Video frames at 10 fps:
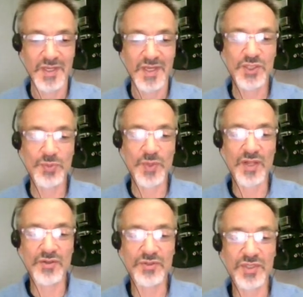It's about
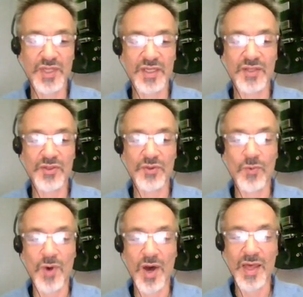understanding the
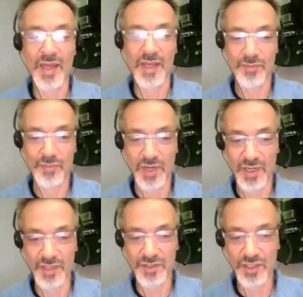why
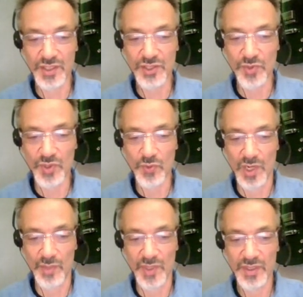behind each
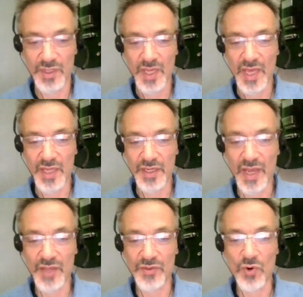requirement and
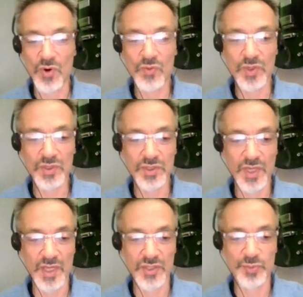how they all work together